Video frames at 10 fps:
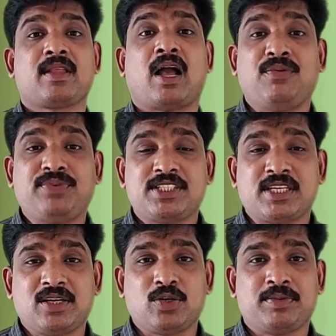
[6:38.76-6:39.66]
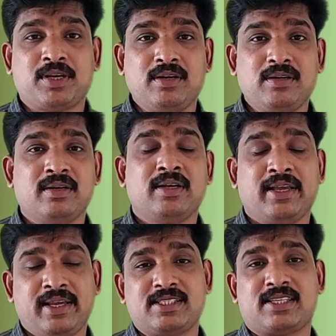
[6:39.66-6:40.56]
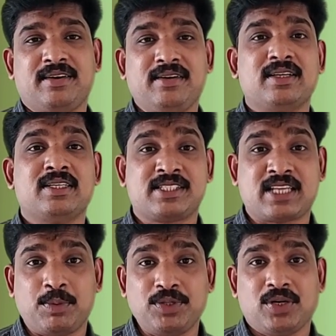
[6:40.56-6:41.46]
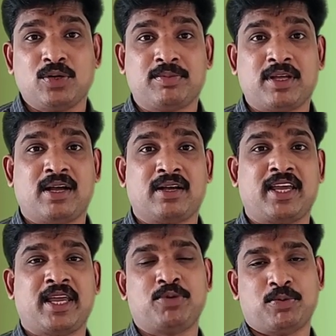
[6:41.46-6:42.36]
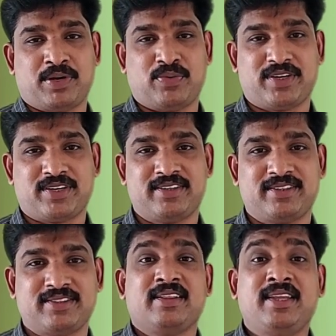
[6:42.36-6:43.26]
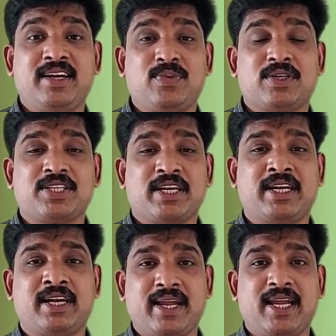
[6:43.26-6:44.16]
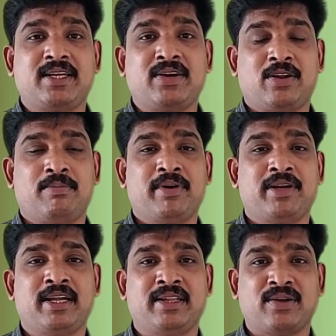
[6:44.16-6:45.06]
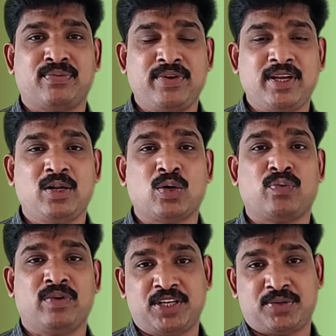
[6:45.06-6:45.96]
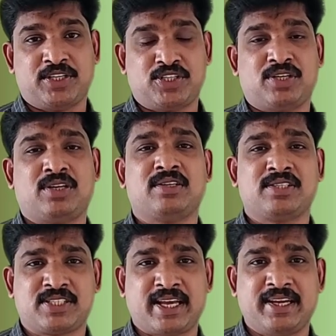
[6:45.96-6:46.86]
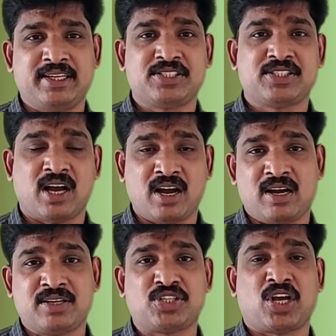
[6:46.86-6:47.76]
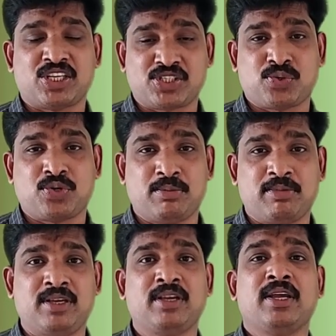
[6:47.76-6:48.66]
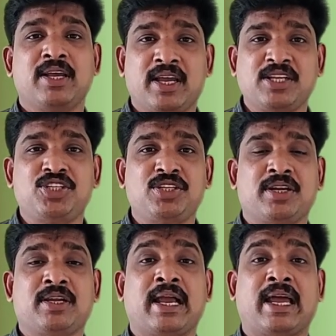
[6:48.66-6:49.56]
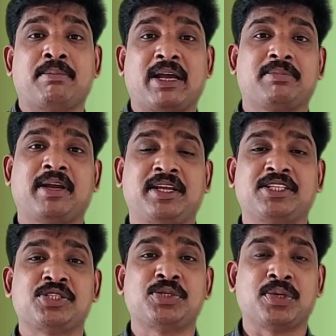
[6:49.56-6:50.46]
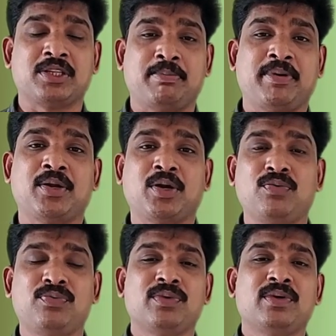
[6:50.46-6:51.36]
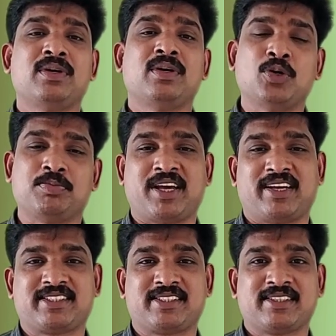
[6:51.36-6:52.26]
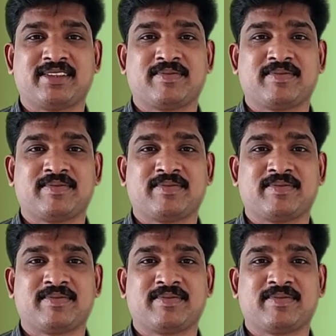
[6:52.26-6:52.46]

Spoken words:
After Chandragupta, his son Samudragupta came to power. There was a great development in the field of literature, science, arts, astronomy, engineering and mathematics during the period of Guptas.